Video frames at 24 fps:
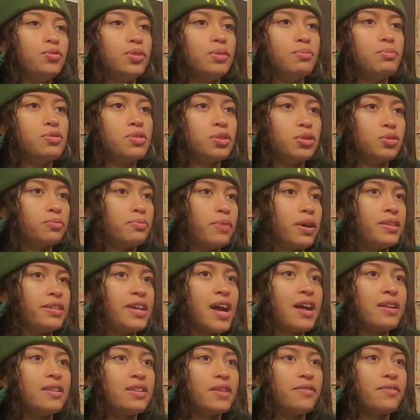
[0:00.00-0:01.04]
doing music with my
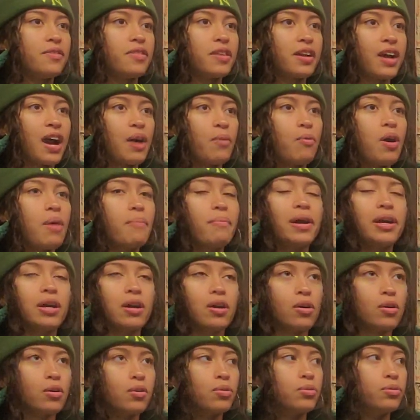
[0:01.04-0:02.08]
dad and everything, I want my
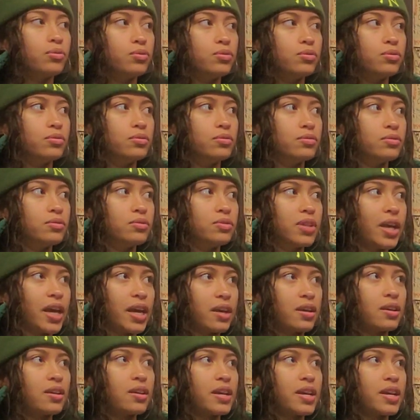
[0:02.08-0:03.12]
own like
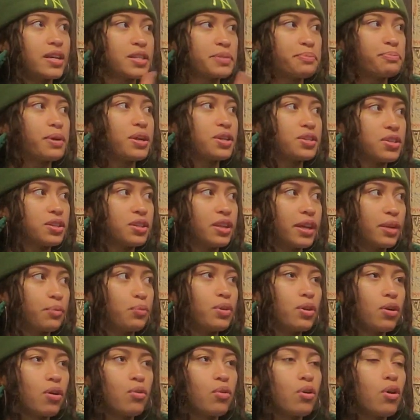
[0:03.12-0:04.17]
expression. Like
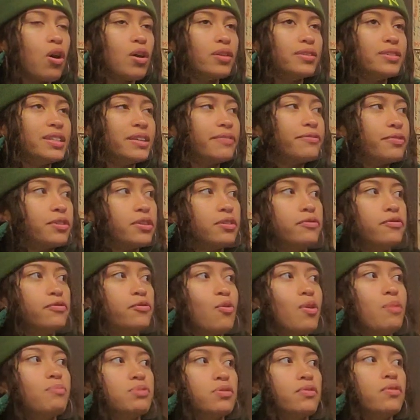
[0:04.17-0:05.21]
we're all different
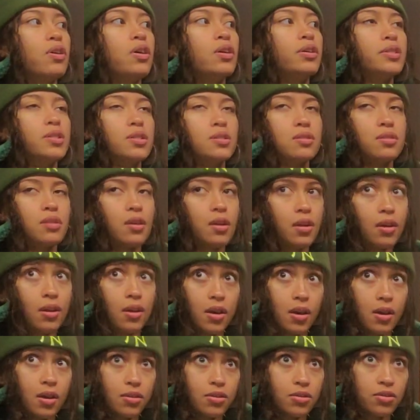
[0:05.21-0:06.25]
forms of artists.
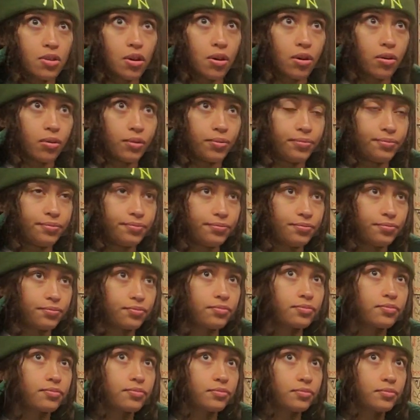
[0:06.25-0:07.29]
Mm-hmm. So
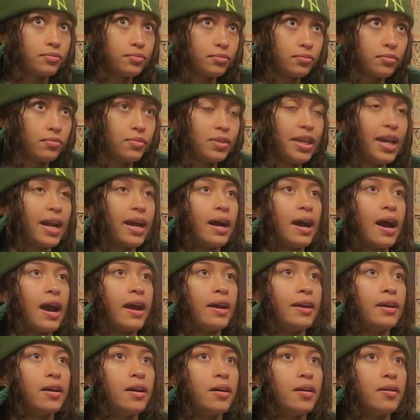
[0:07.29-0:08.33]

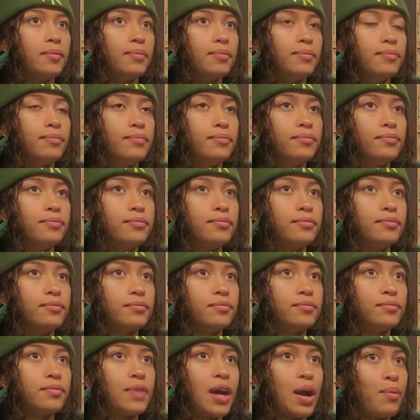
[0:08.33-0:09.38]

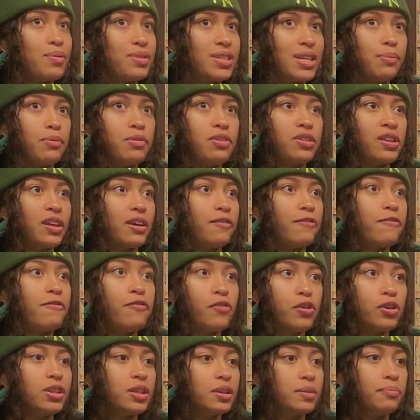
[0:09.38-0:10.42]
I was able to like
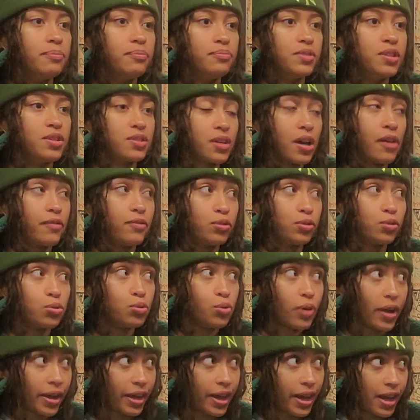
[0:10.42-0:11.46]
fully discover
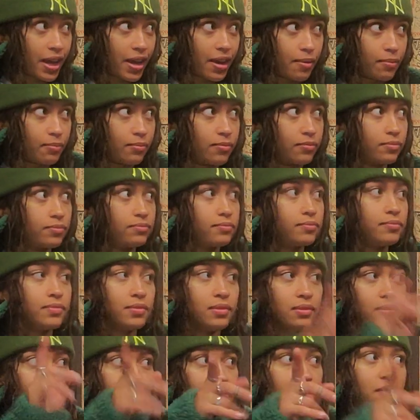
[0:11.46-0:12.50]
who I am
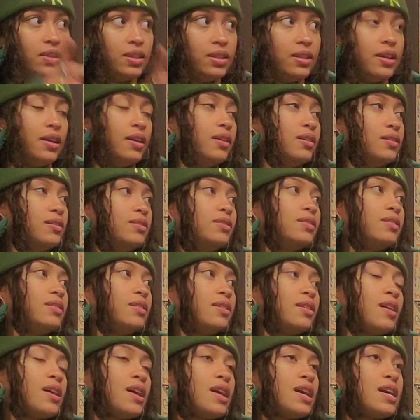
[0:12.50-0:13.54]
living there,
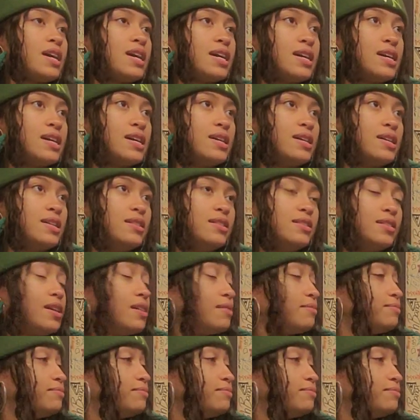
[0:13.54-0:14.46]
and